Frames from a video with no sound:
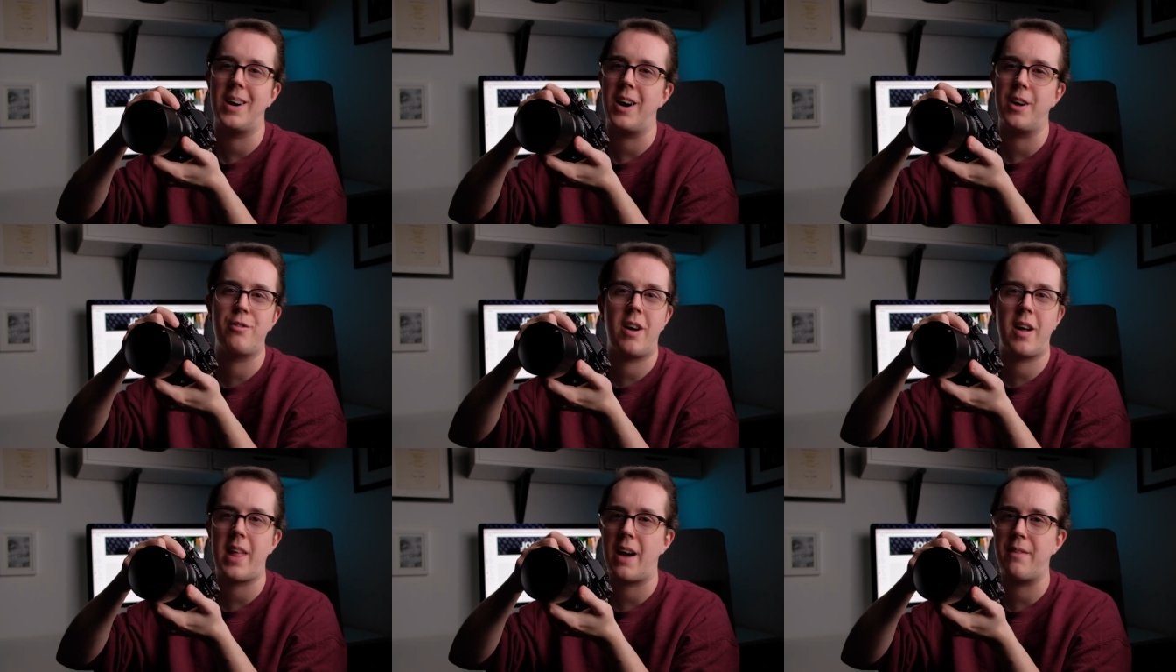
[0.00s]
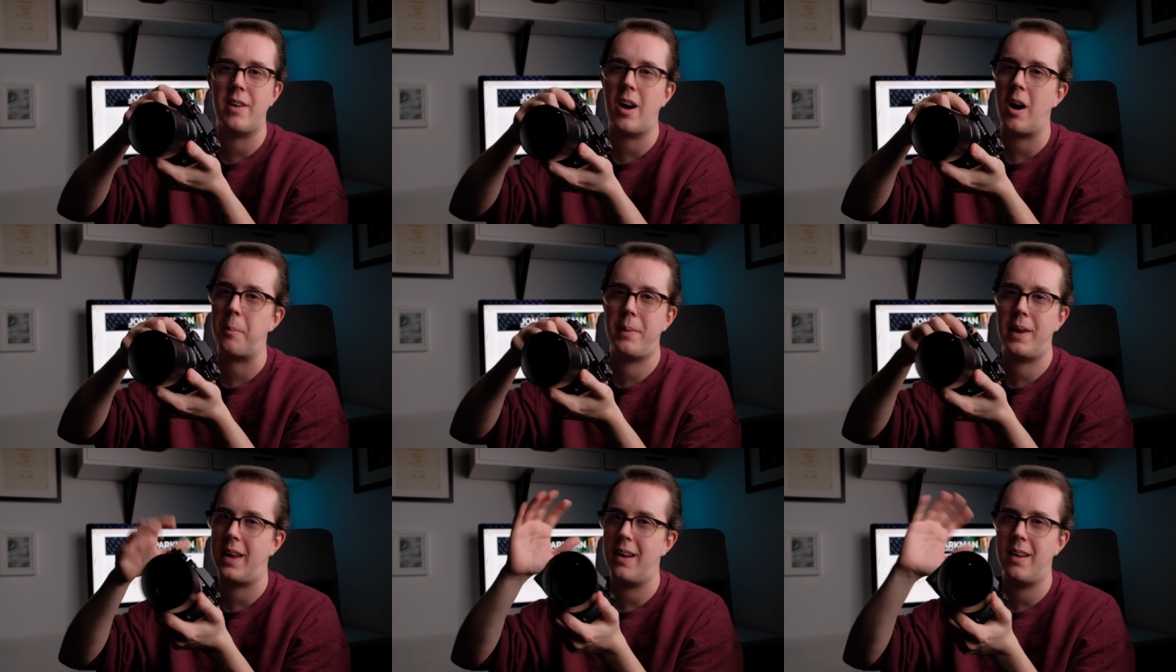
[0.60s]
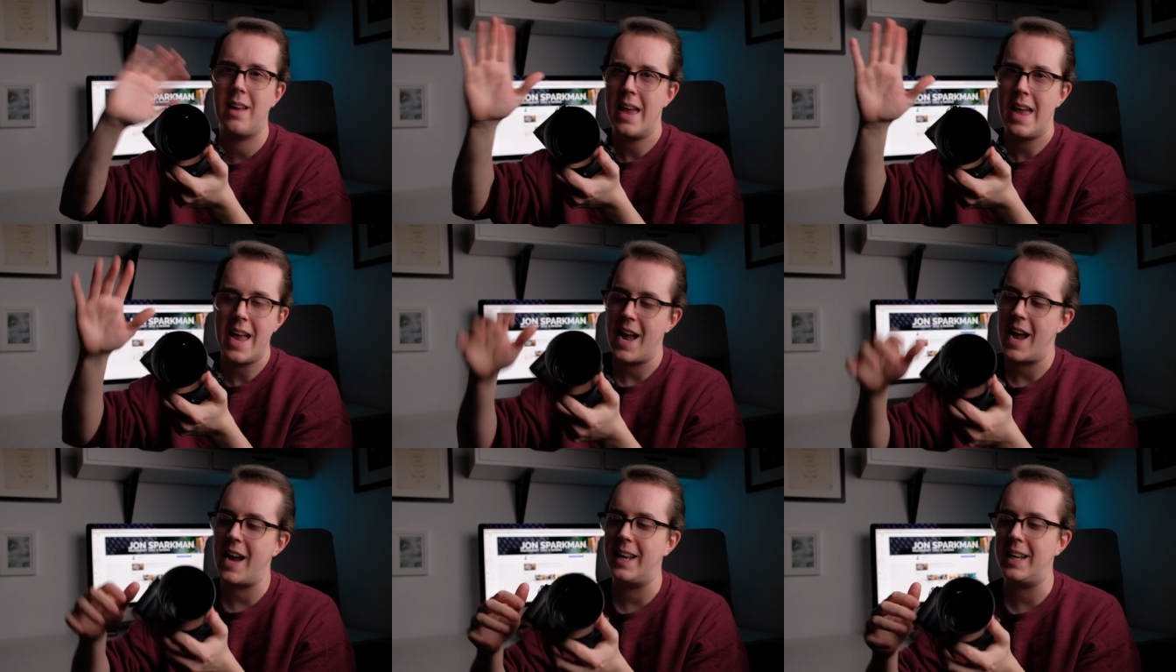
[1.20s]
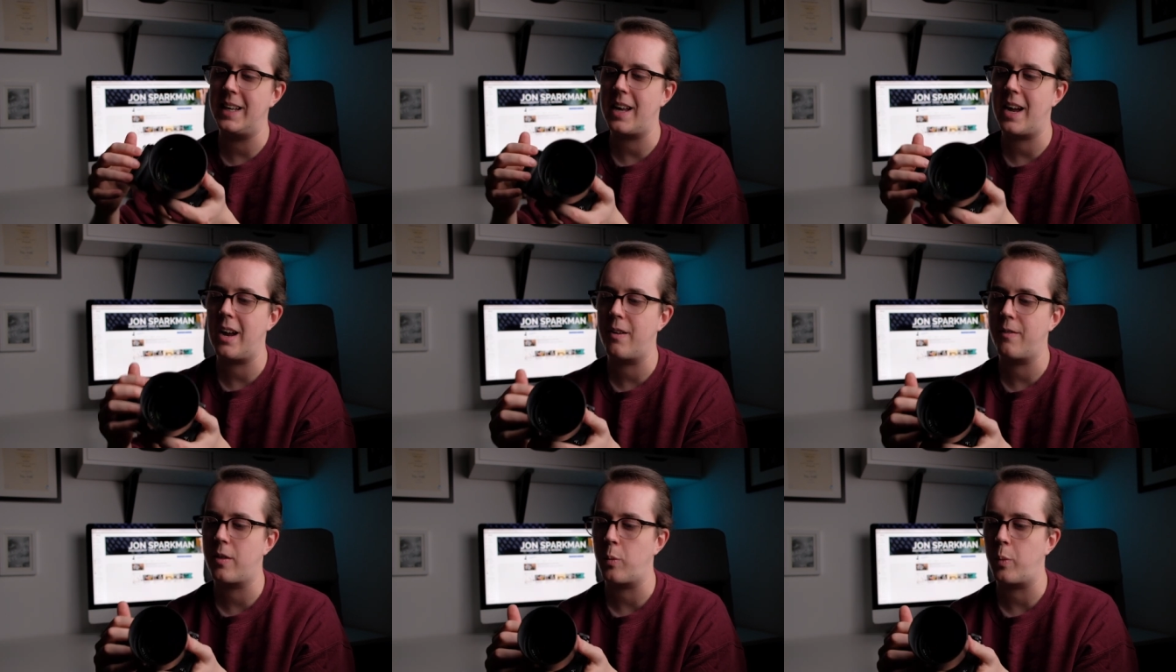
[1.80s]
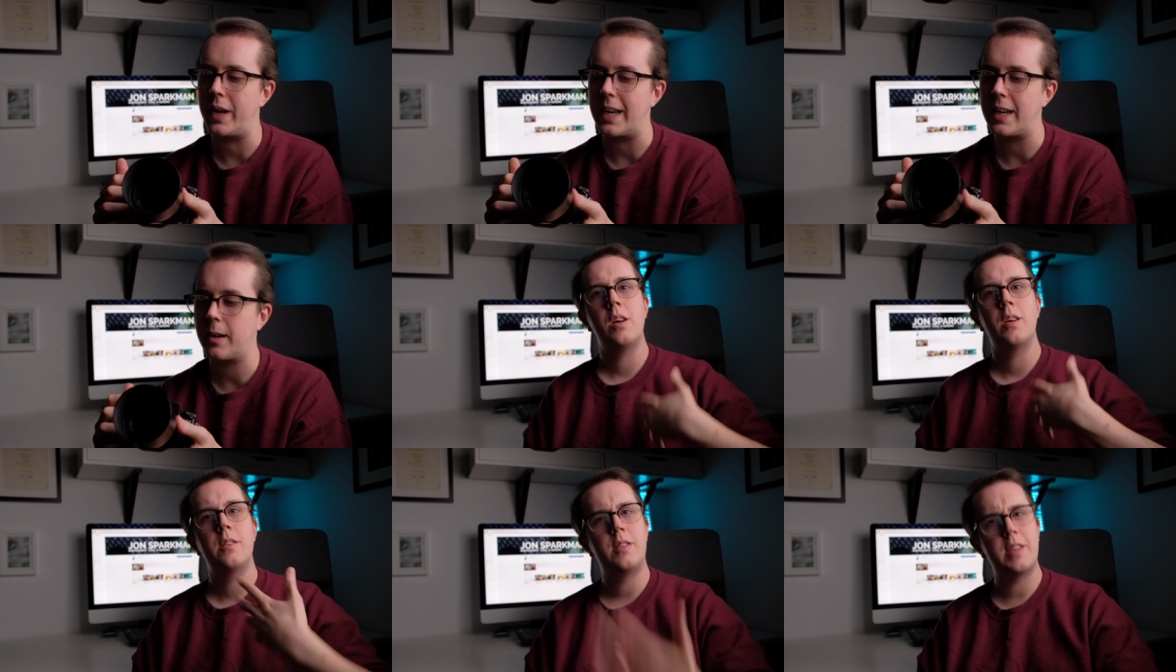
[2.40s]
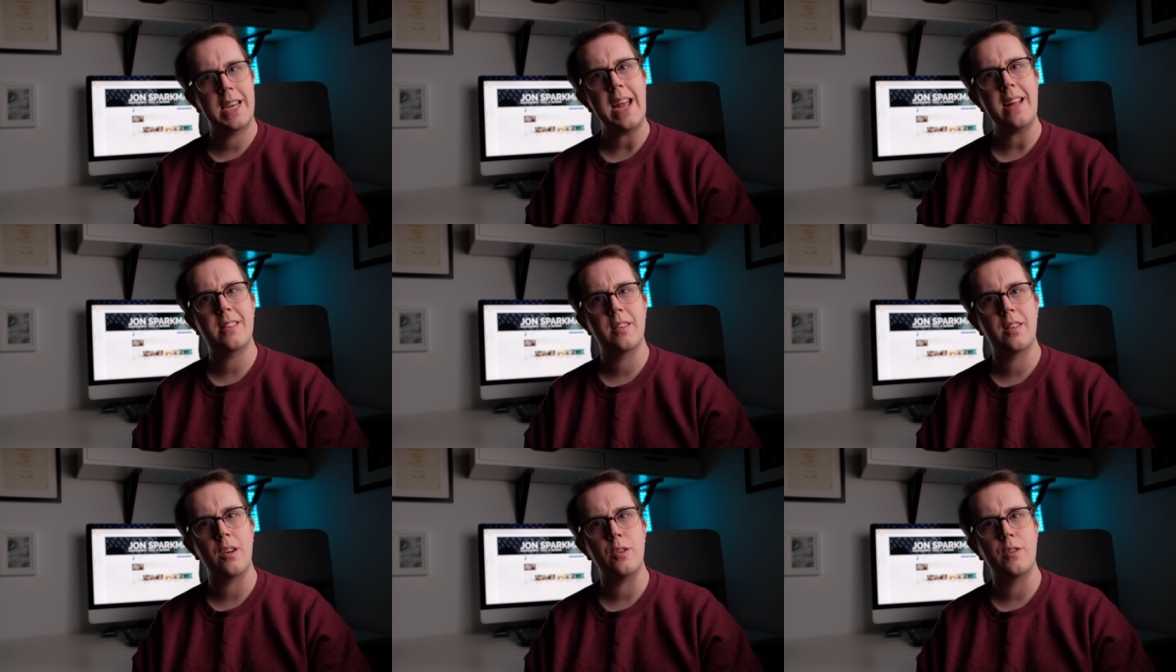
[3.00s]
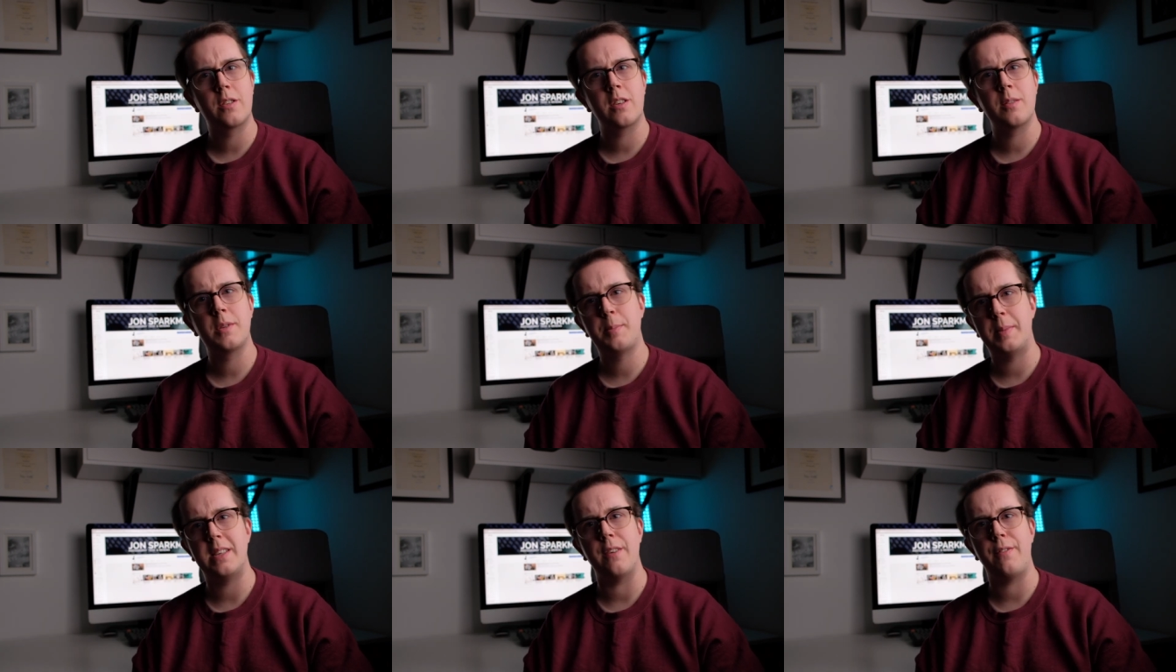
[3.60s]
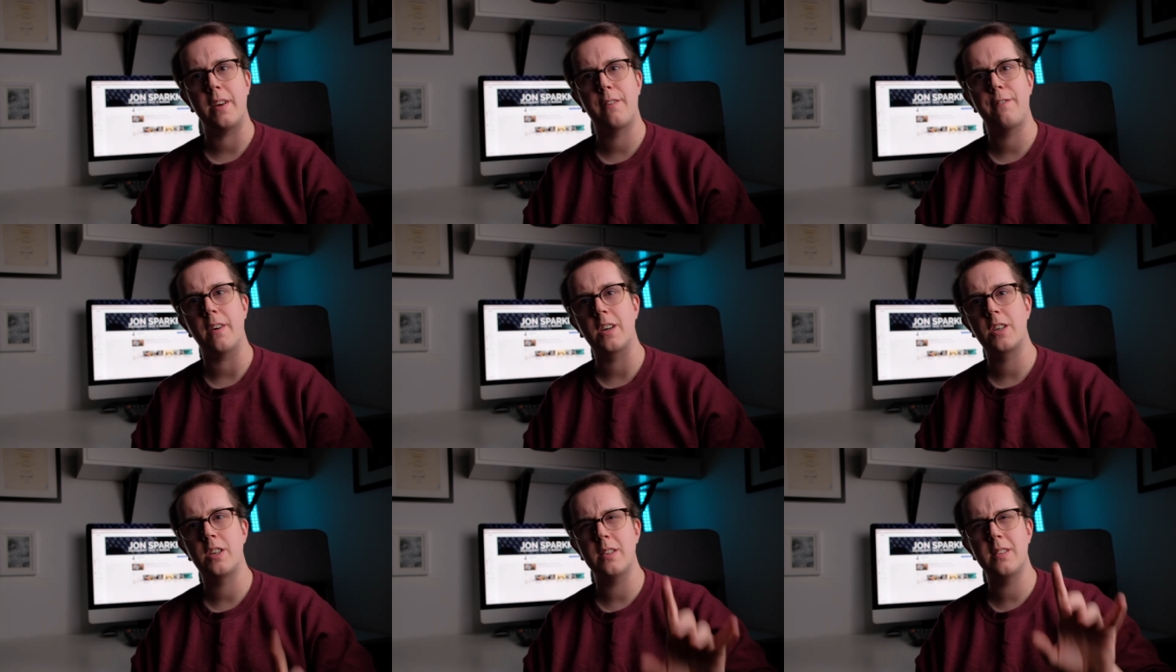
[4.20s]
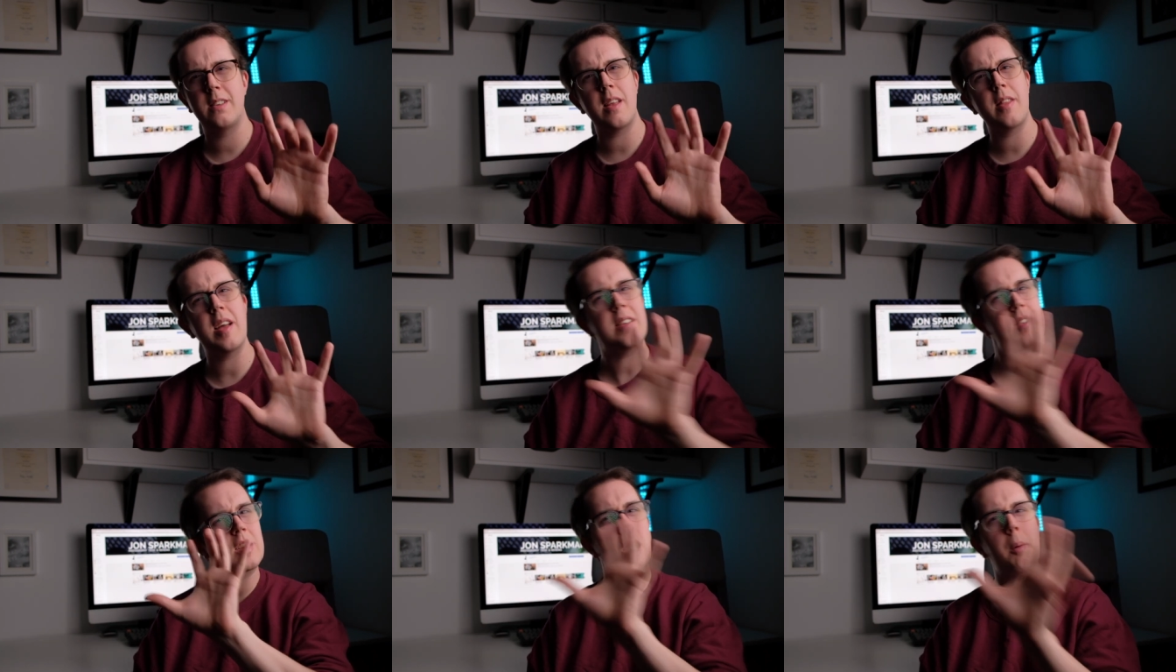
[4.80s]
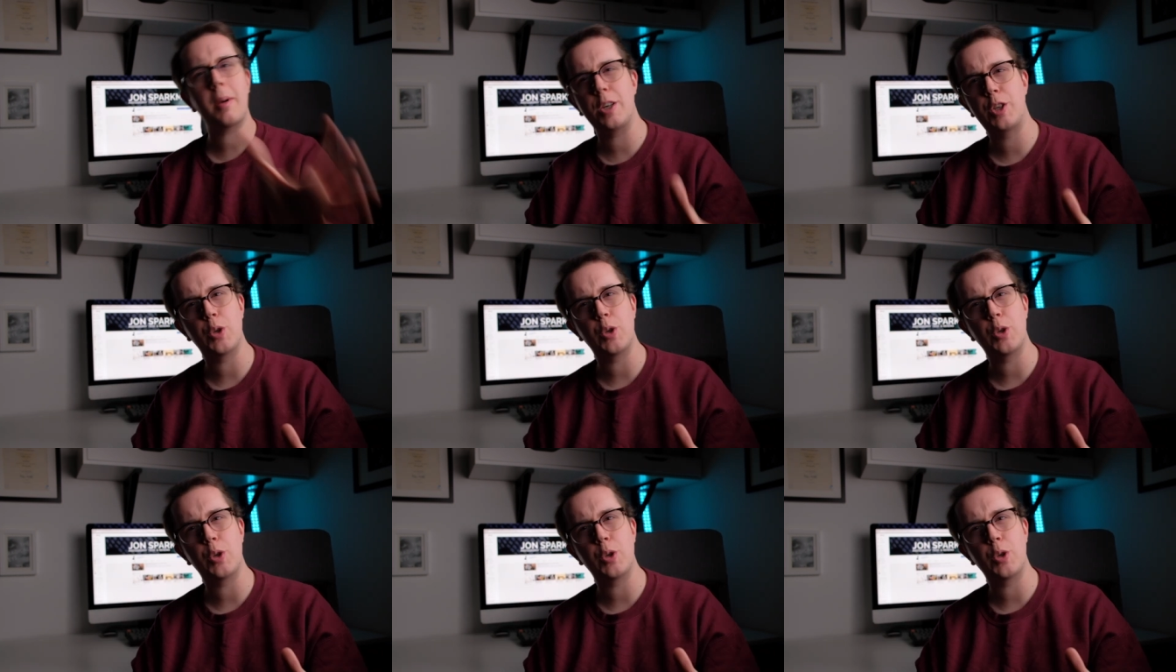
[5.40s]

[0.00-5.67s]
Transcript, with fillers: I'd rather have it up here any day of the week. To get to those specific functions, there's a couple of